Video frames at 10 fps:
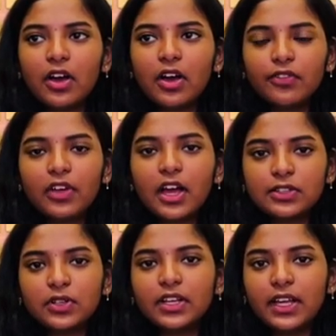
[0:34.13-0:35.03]
are we
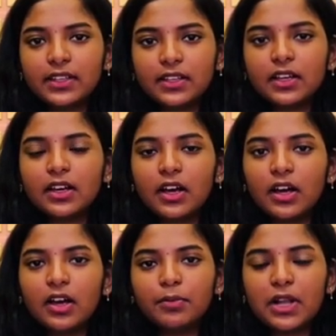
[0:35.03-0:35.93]
actually getting
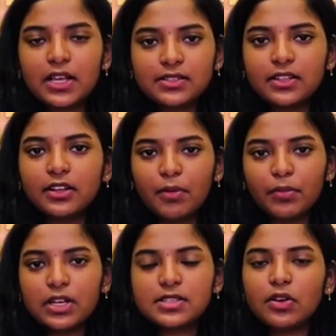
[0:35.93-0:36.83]
plastic
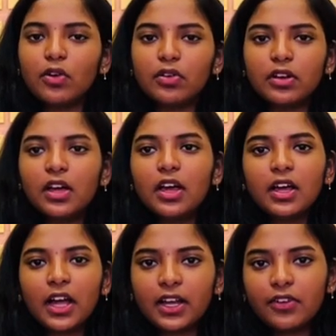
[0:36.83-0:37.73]
dummies or
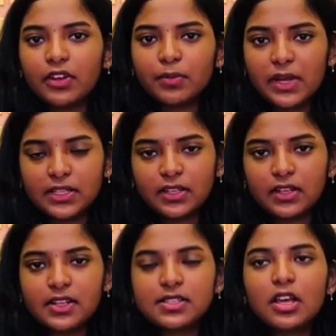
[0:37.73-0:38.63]
cadaveric
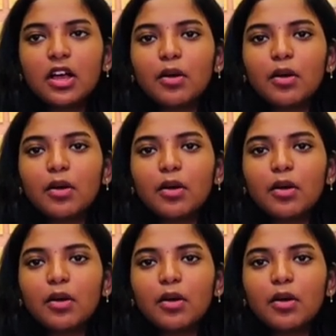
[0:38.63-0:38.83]
materials,